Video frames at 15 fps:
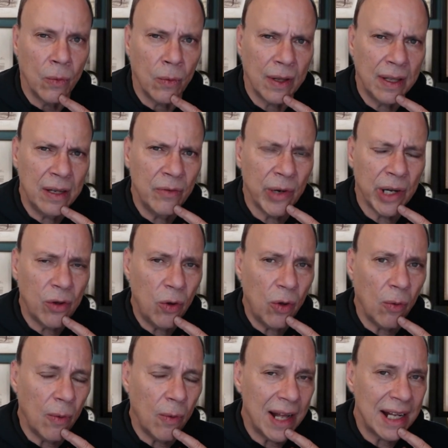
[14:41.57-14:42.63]
can
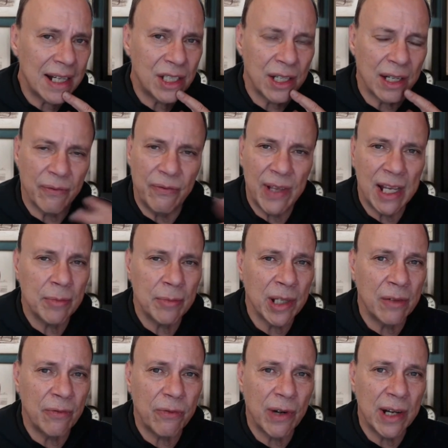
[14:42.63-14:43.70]
recall watching,
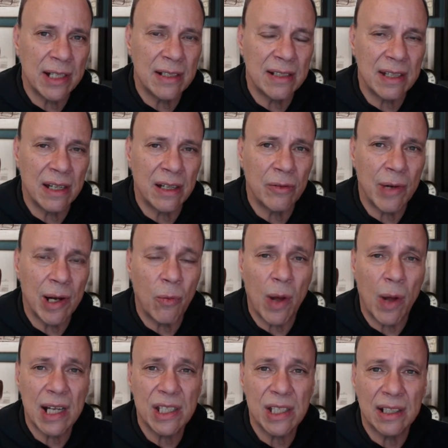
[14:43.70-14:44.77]
family and friends sitting around
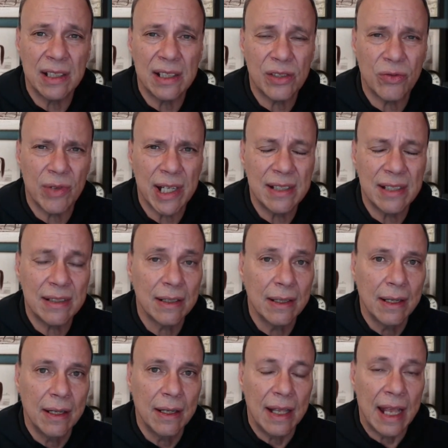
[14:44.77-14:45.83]
watching this race,
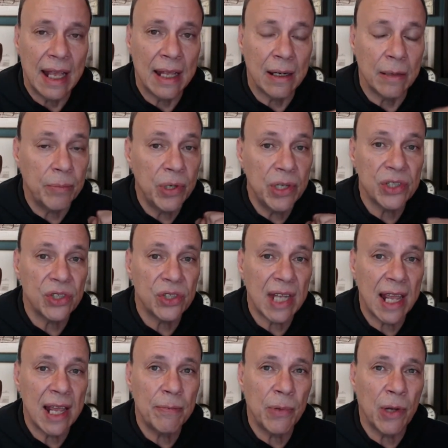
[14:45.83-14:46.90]
and it put a
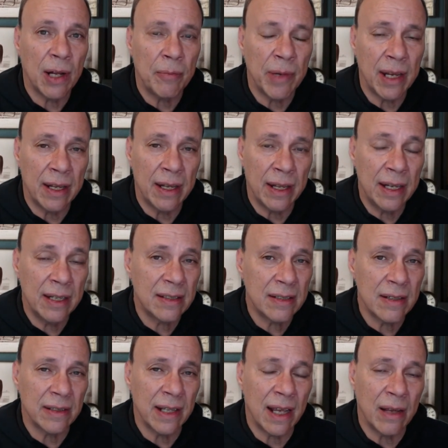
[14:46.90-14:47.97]
stamp on me.
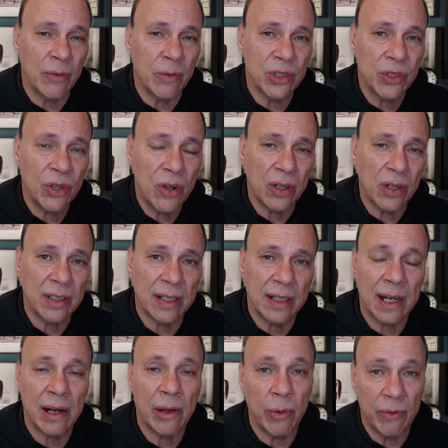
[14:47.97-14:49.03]
Instantly, I was hooked, and
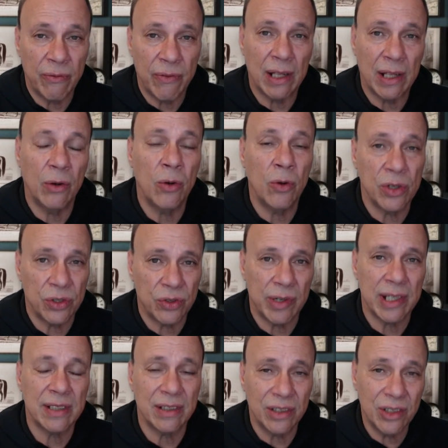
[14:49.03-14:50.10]
then I would follow horse
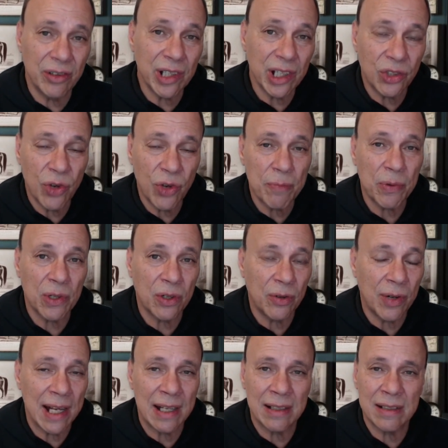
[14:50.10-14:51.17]
racing during the Triple
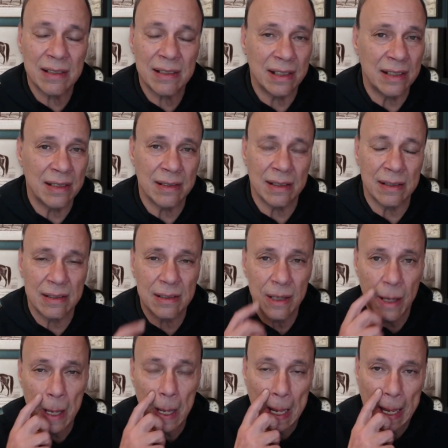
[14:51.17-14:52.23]
Crown seasons.
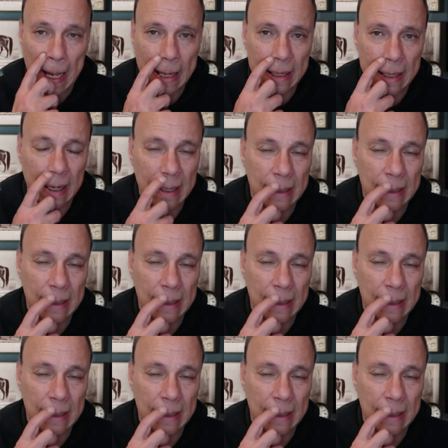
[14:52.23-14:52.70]
And